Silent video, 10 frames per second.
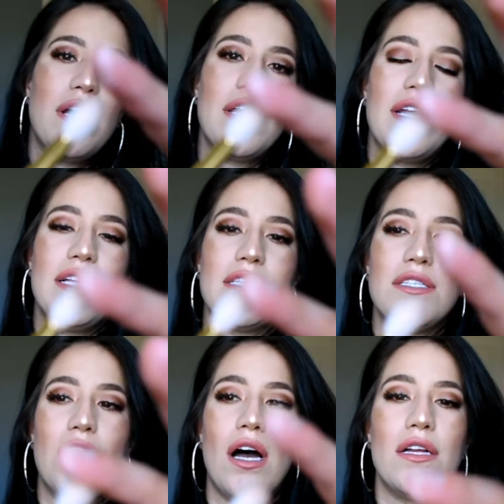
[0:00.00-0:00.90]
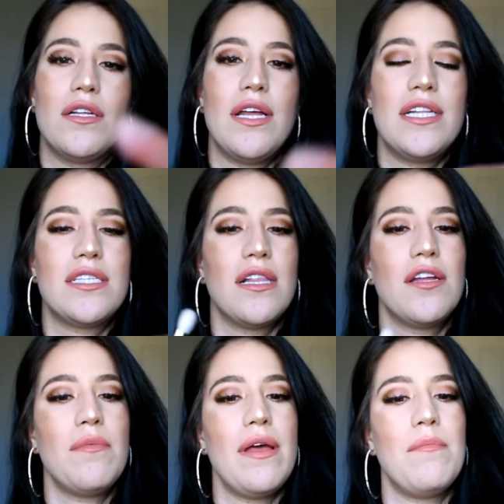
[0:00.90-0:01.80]
one is not, it's a
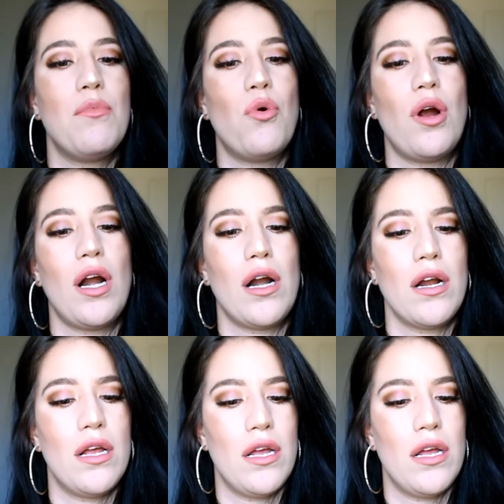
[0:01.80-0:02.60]
little bit more,